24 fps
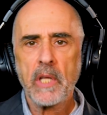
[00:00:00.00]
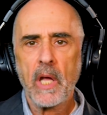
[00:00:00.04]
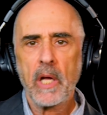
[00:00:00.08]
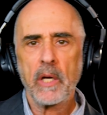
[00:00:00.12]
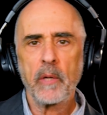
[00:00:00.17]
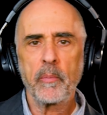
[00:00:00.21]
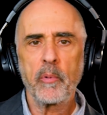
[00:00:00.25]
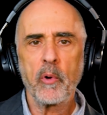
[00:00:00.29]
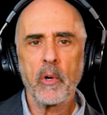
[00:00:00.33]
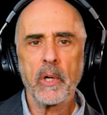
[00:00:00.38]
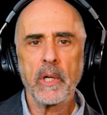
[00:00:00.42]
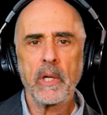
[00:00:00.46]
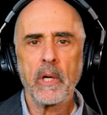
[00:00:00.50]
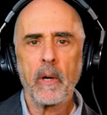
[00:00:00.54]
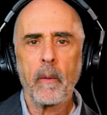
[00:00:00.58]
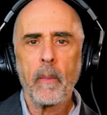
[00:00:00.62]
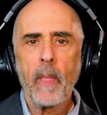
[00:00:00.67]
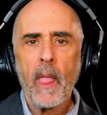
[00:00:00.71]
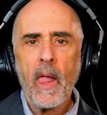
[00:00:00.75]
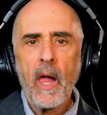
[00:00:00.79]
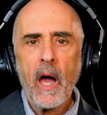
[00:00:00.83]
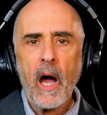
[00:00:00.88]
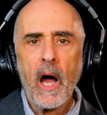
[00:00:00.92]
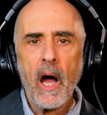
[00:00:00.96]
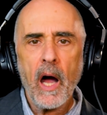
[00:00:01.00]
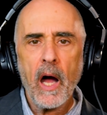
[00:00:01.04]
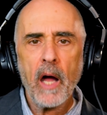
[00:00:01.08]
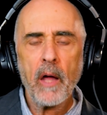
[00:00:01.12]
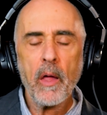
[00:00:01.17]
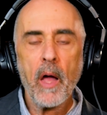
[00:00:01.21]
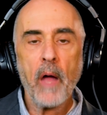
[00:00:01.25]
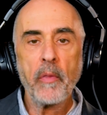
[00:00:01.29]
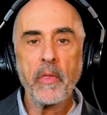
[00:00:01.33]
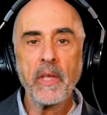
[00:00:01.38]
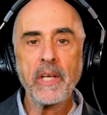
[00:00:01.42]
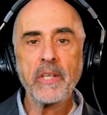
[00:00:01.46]
add a point here.
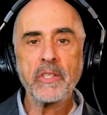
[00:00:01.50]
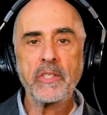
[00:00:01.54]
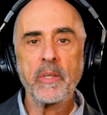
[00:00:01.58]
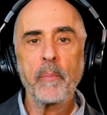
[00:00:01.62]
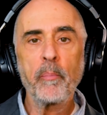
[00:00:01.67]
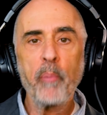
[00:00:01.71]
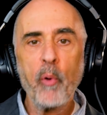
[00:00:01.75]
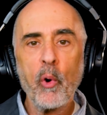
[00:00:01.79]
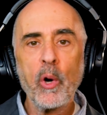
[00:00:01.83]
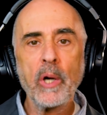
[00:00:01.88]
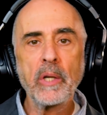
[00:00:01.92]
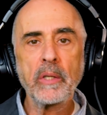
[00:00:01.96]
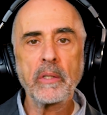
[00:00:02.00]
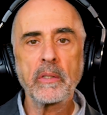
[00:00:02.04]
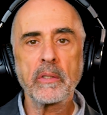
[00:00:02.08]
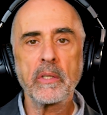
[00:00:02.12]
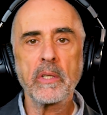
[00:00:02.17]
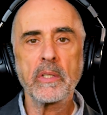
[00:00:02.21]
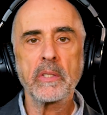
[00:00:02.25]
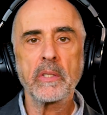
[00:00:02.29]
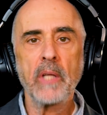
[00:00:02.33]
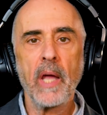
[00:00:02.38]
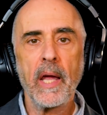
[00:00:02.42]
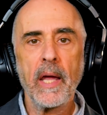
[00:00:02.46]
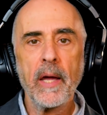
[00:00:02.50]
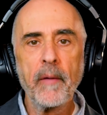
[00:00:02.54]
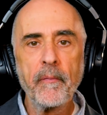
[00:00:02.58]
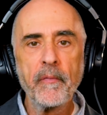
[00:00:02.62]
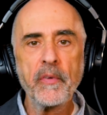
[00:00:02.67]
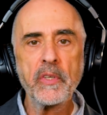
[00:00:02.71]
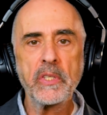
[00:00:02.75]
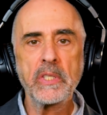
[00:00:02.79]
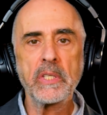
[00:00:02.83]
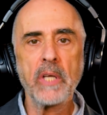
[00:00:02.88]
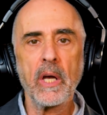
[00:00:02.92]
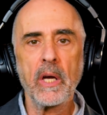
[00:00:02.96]
I think it's important just to
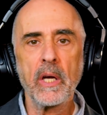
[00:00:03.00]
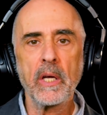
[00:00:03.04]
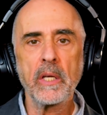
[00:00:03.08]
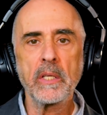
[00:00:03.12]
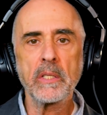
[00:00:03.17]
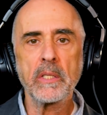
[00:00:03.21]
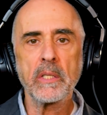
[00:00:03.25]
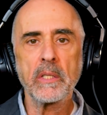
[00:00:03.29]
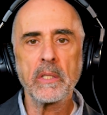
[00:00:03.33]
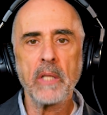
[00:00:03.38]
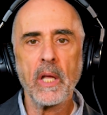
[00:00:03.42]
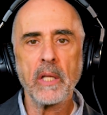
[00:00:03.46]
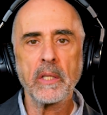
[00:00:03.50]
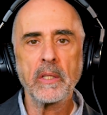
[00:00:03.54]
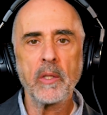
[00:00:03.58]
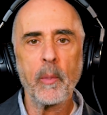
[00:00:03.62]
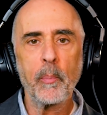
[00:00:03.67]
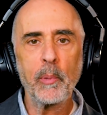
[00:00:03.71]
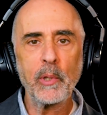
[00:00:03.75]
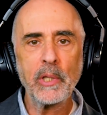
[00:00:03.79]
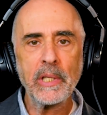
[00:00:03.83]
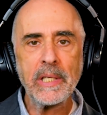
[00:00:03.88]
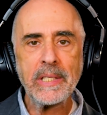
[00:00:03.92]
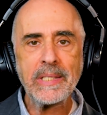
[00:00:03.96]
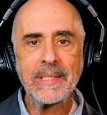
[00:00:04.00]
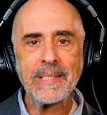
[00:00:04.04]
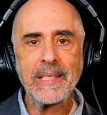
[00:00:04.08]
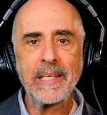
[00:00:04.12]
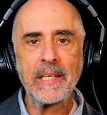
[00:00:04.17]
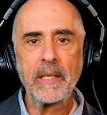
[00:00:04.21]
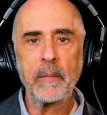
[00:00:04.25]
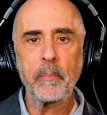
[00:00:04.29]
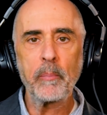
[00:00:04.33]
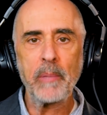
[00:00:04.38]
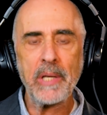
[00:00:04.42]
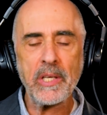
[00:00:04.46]
emphasize that the
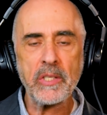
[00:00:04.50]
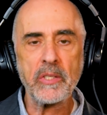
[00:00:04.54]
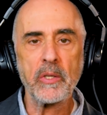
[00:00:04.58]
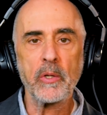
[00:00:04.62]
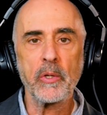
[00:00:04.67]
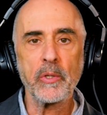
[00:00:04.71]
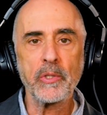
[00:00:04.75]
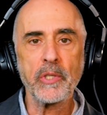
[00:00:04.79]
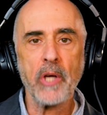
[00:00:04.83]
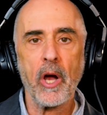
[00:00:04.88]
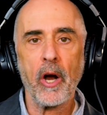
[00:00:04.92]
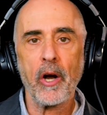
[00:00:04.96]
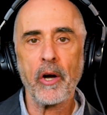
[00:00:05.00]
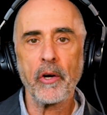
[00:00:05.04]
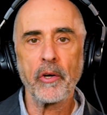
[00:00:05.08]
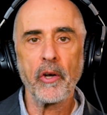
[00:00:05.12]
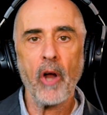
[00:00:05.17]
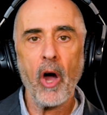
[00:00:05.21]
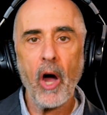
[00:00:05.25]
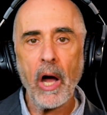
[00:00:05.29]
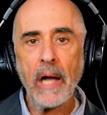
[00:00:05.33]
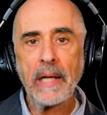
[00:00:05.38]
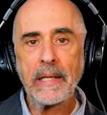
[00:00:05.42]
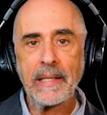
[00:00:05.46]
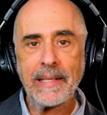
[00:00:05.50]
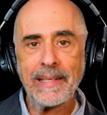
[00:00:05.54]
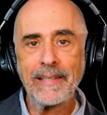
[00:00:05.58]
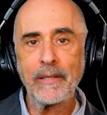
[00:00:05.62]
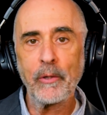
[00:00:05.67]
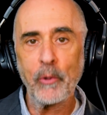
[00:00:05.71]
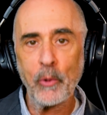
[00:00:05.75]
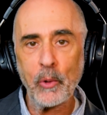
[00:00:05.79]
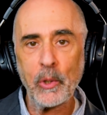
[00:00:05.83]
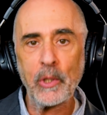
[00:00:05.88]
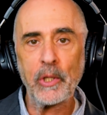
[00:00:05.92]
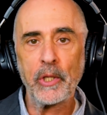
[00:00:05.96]
ballistic missiles are not
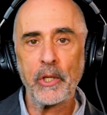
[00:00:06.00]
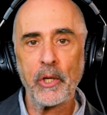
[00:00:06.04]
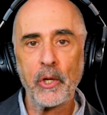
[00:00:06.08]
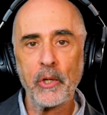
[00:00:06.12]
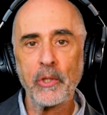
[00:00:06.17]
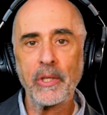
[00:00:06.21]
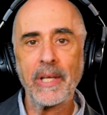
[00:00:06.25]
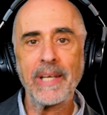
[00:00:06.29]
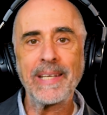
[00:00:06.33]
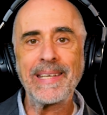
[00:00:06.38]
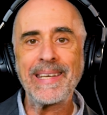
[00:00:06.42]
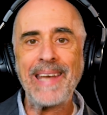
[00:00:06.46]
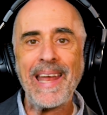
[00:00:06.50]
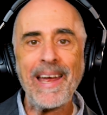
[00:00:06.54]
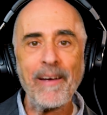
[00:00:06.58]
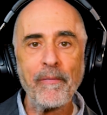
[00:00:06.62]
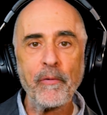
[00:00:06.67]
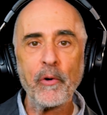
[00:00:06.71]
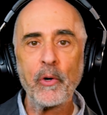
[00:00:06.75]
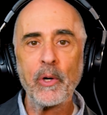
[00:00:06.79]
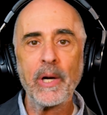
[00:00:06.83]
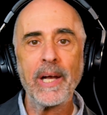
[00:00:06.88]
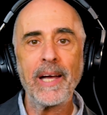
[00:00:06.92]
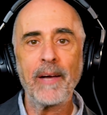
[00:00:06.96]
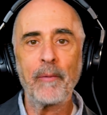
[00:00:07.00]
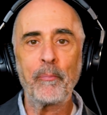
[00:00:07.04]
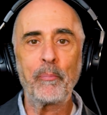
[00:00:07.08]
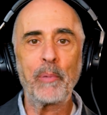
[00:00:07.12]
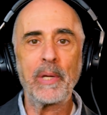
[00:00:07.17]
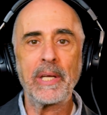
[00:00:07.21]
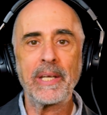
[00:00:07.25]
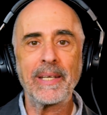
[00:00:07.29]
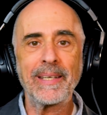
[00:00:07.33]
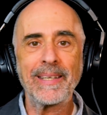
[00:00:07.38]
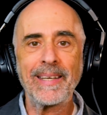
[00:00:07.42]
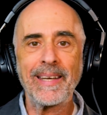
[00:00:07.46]
nuclear. They never have
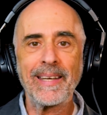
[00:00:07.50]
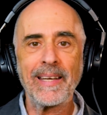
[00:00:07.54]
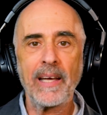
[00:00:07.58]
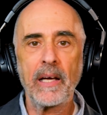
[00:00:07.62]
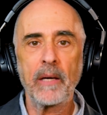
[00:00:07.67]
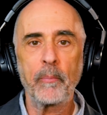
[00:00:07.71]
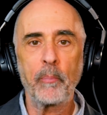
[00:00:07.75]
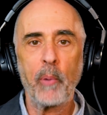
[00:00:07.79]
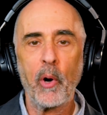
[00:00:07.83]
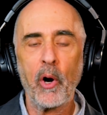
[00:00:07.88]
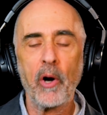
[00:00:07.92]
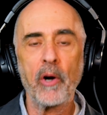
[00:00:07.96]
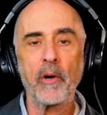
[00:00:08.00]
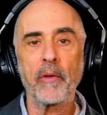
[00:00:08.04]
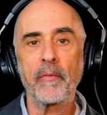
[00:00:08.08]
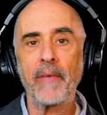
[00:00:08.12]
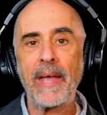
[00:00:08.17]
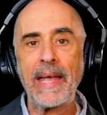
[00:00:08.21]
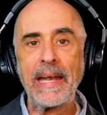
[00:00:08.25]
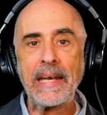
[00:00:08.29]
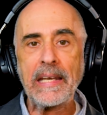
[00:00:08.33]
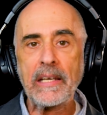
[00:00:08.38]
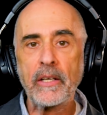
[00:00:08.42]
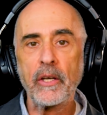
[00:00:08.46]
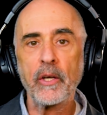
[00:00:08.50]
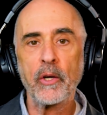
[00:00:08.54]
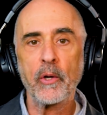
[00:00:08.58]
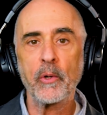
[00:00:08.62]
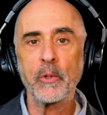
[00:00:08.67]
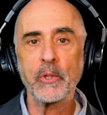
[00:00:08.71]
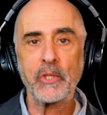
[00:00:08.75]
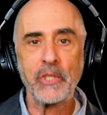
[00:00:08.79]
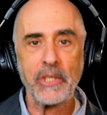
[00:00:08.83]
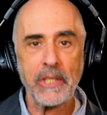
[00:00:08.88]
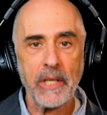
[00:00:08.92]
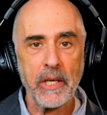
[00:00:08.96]
been a part of any
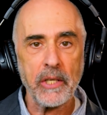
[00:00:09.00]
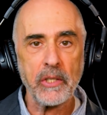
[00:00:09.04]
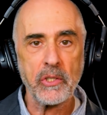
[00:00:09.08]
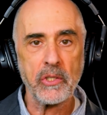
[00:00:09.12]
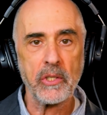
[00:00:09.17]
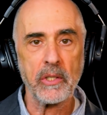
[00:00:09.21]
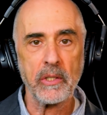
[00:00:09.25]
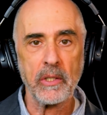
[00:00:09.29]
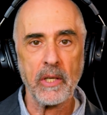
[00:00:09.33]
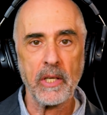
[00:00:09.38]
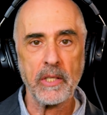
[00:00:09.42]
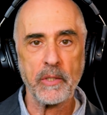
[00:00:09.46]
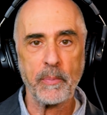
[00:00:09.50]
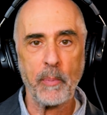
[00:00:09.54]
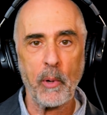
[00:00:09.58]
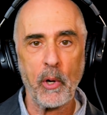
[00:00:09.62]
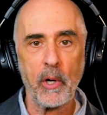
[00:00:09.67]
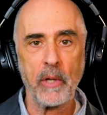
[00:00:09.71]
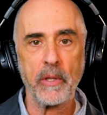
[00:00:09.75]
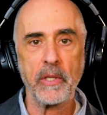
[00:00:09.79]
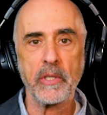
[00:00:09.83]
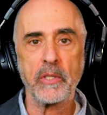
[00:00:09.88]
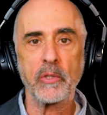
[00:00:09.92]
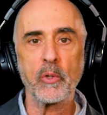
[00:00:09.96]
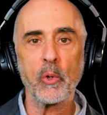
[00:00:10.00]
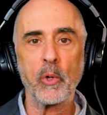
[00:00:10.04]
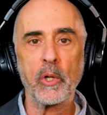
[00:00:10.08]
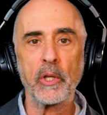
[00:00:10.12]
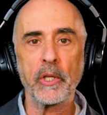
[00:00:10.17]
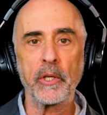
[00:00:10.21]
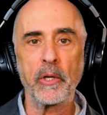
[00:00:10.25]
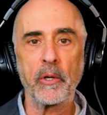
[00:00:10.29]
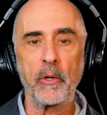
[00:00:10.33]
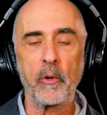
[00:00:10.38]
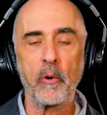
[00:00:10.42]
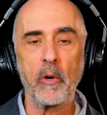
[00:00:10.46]
negotiation as part of this
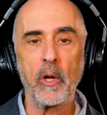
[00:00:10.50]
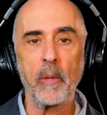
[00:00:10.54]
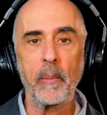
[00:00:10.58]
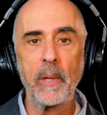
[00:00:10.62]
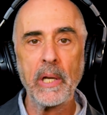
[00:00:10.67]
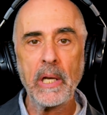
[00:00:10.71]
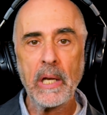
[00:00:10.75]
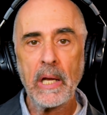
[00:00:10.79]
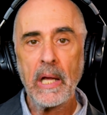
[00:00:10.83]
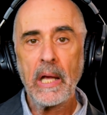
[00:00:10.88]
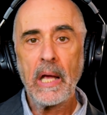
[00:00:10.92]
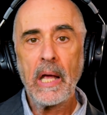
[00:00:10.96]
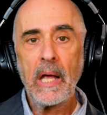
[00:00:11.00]
nuclear agreement.